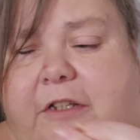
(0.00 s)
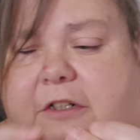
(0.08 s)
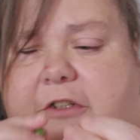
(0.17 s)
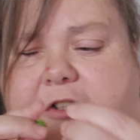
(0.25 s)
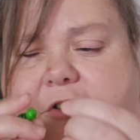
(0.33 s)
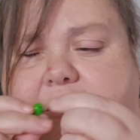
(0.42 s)

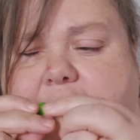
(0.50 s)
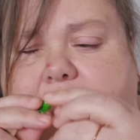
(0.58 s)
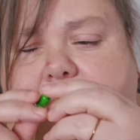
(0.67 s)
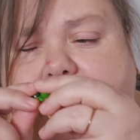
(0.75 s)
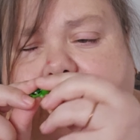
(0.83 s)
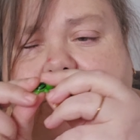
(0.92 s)
little
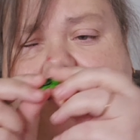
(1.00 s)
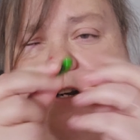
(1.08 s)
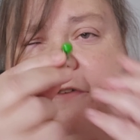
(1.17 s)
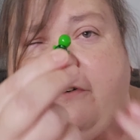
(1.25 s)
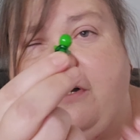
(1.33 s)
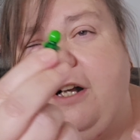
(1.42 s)
turtles in
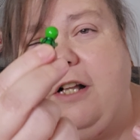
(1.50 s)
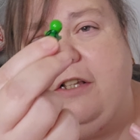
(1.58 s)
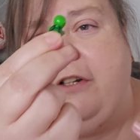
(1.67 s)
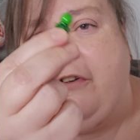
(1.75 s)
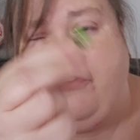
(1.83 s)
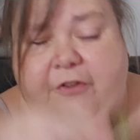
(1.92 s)
different
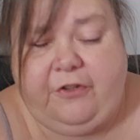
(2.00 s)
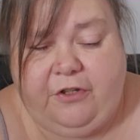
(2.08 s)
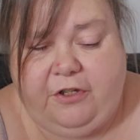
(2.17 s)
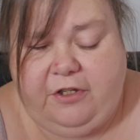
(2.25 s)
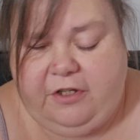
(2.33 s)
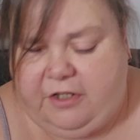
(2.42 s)
colors.
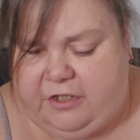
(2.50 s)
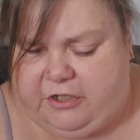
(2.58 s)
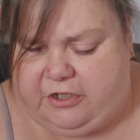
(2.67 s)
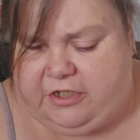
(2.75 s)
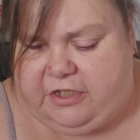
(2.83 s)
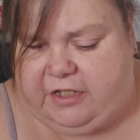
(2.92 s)
I
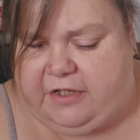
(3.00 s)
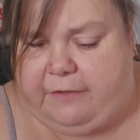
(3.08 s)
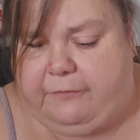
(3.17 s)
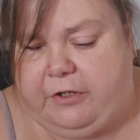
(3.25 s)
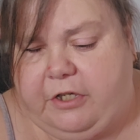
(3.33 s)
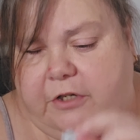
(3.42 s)
just thought
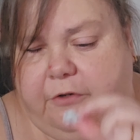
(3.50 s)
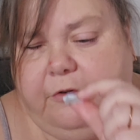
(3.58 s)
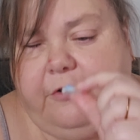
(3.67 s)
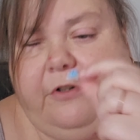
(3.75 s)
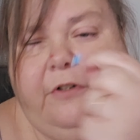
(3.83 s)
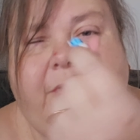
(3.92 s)
they were
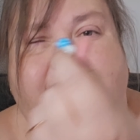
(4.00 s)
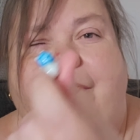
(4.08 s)
cute.